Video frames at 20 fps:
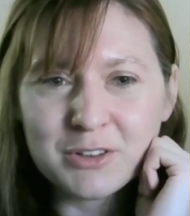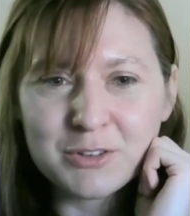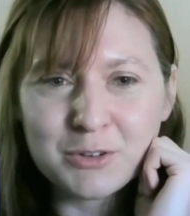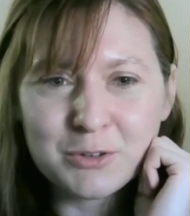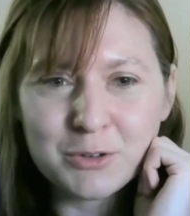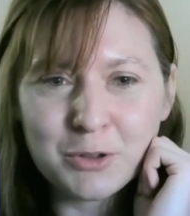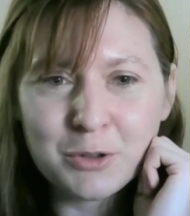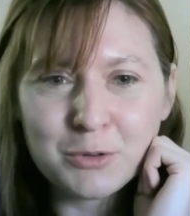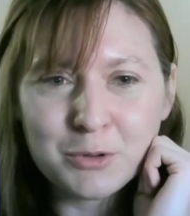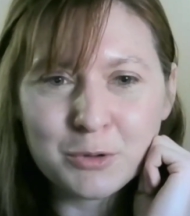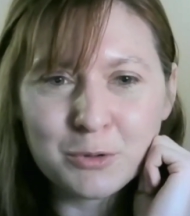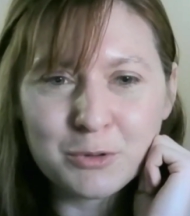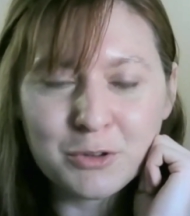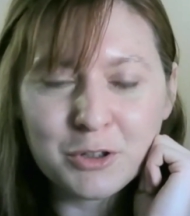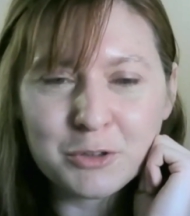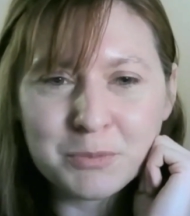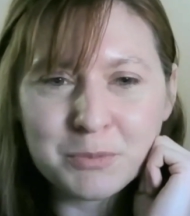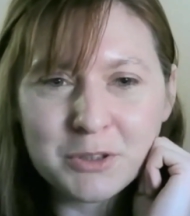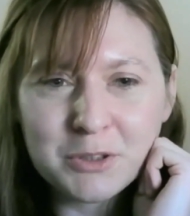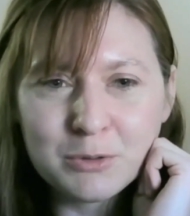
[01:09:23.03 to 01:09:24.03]
You will
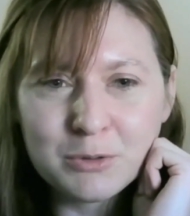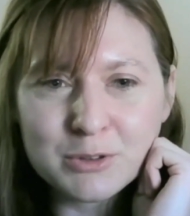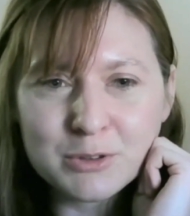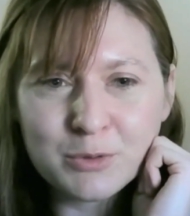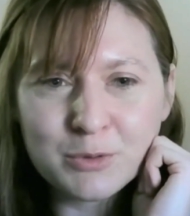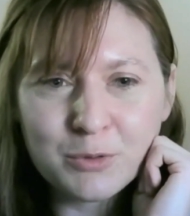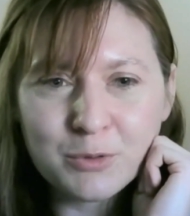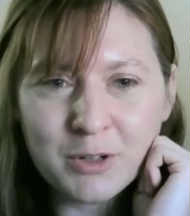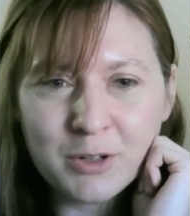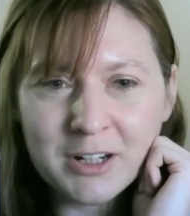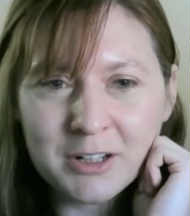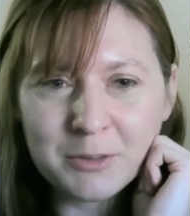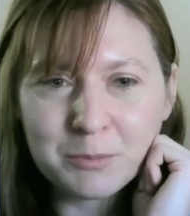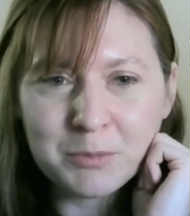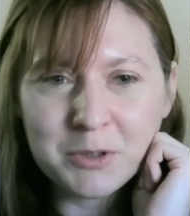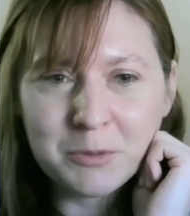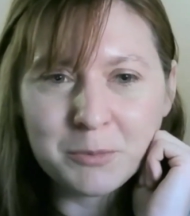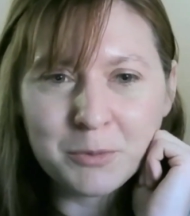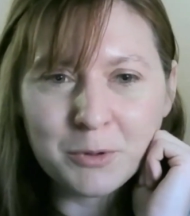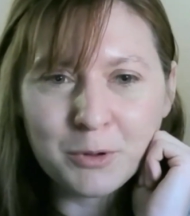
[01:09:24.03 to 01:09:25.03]
not be useful for other
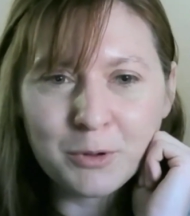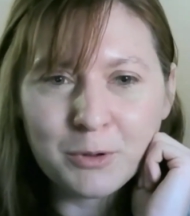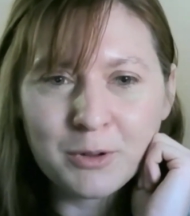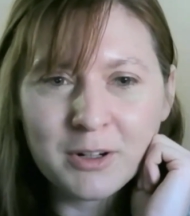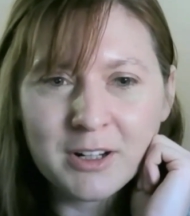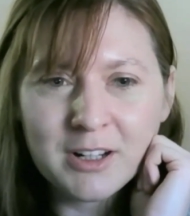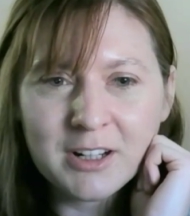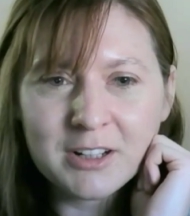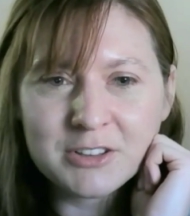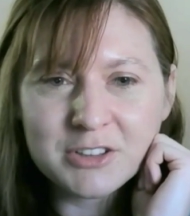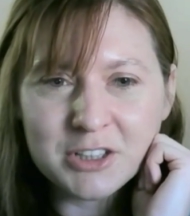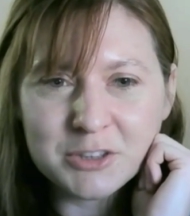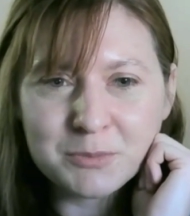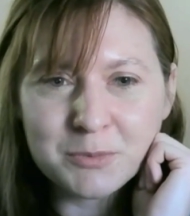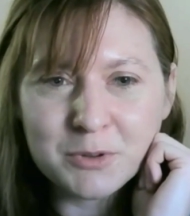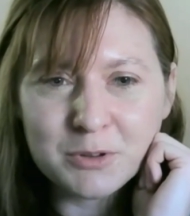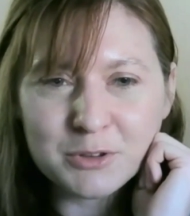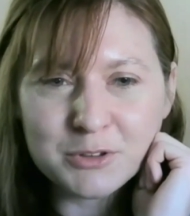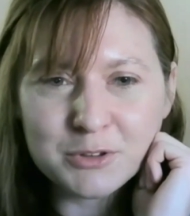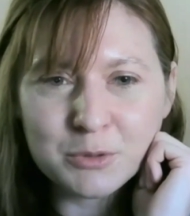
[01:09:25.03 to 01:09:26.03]
people just
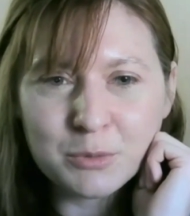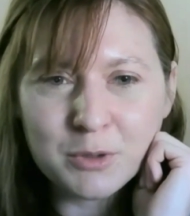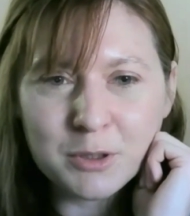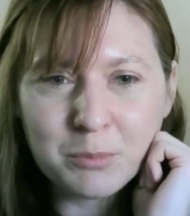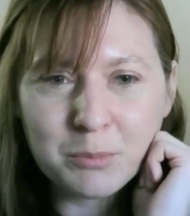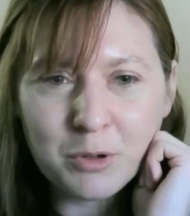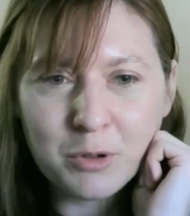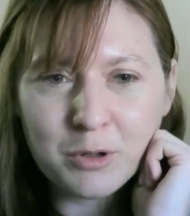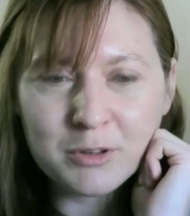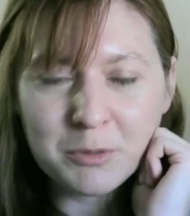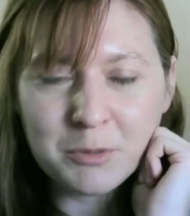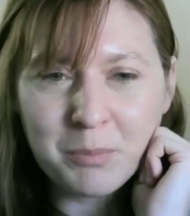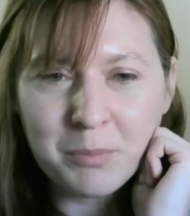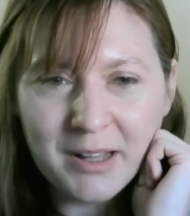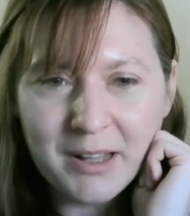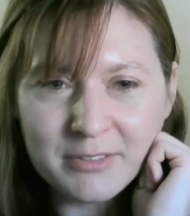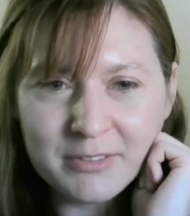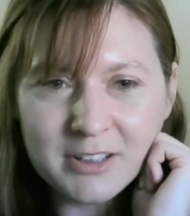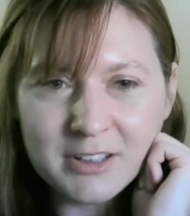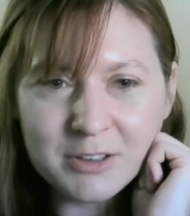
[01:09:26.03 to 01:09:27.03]
because you were born
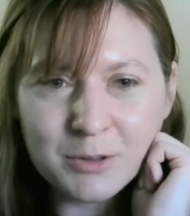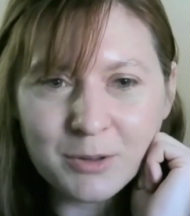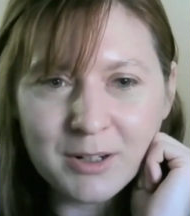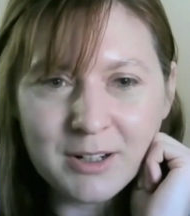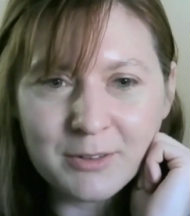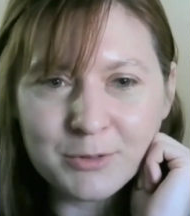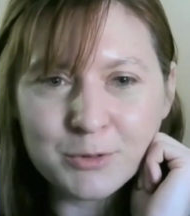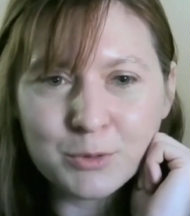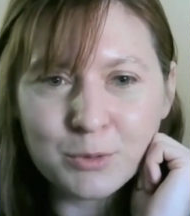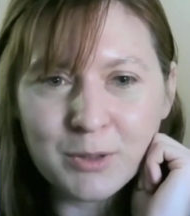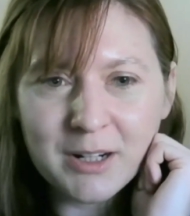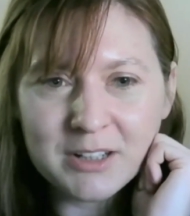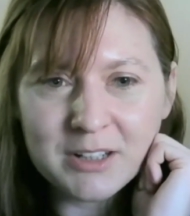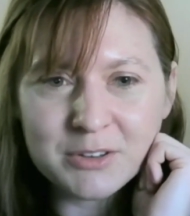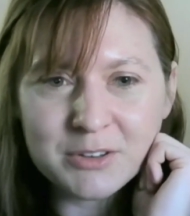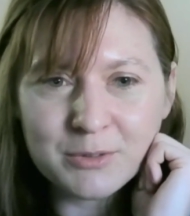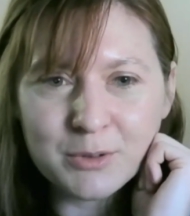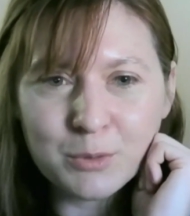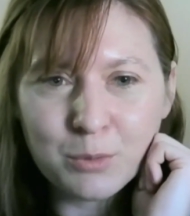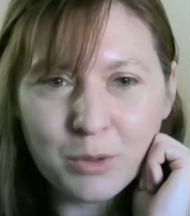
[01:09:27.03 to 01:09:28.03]
empathic. You have to
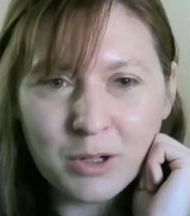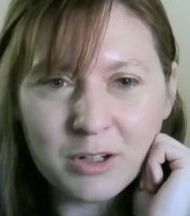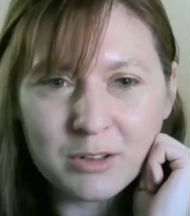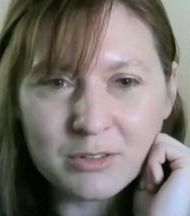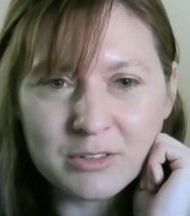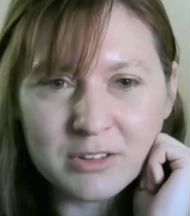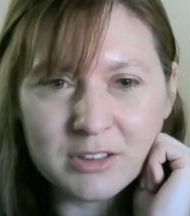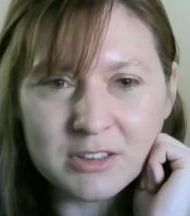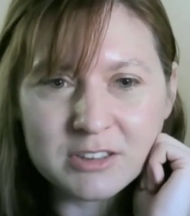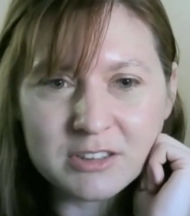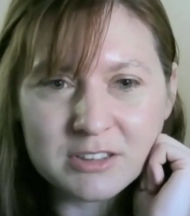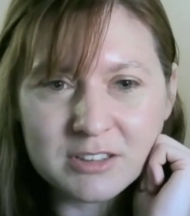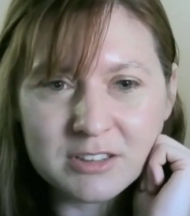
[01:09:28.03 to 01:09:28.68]
actively work on this.